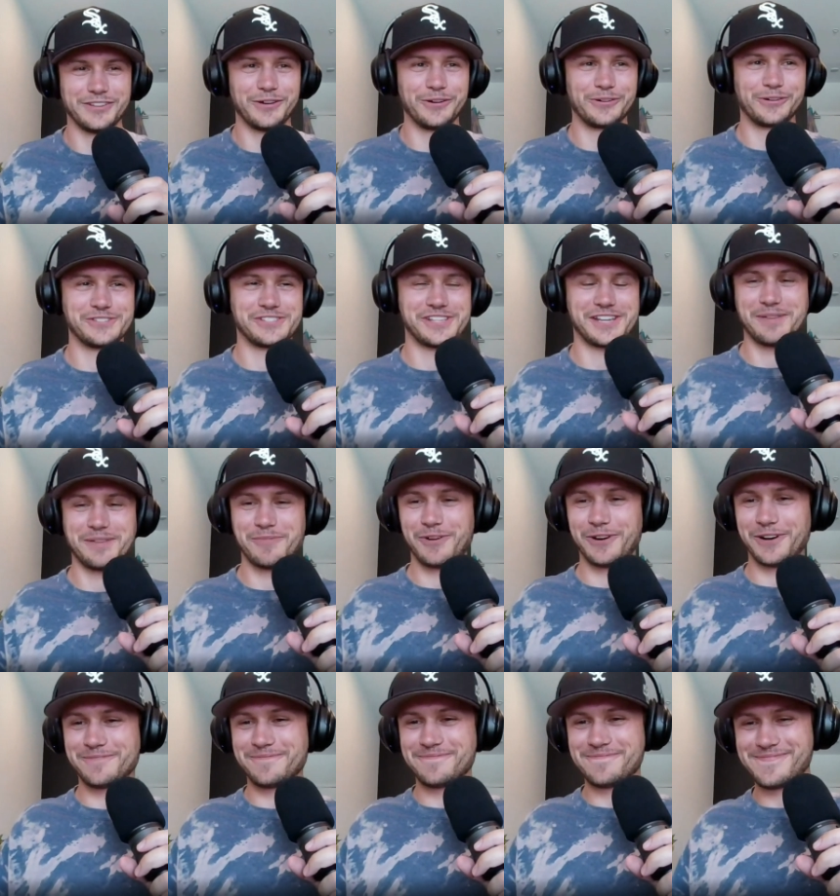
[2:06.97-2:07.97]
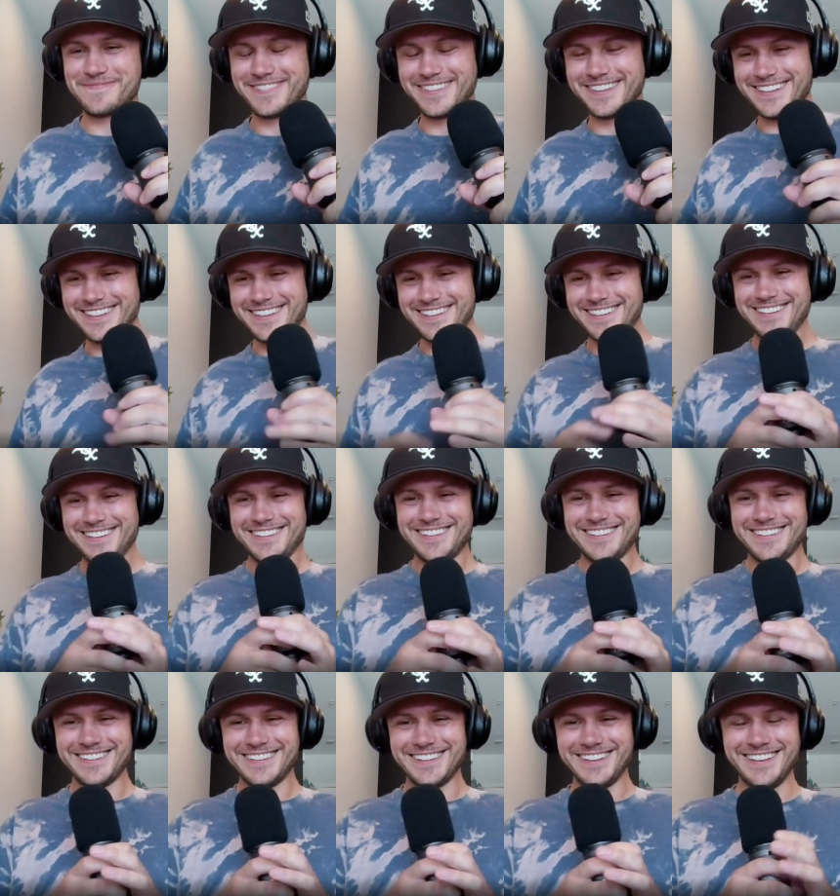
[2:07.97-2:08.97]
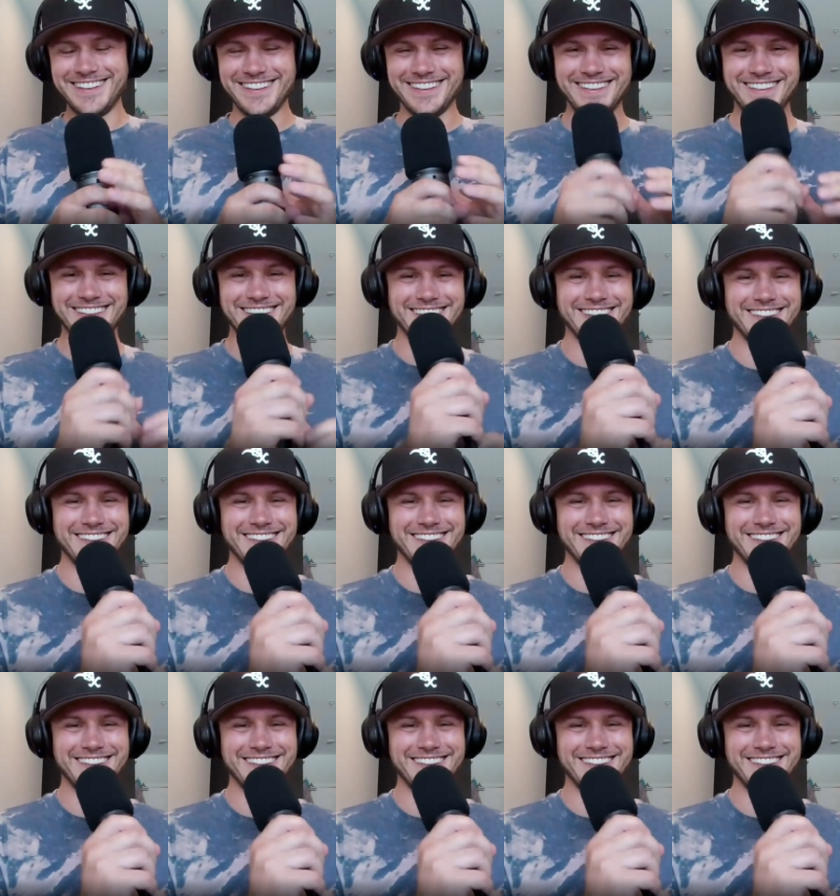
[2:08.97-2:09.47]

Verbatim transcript: locals anymore. No, I'm kind of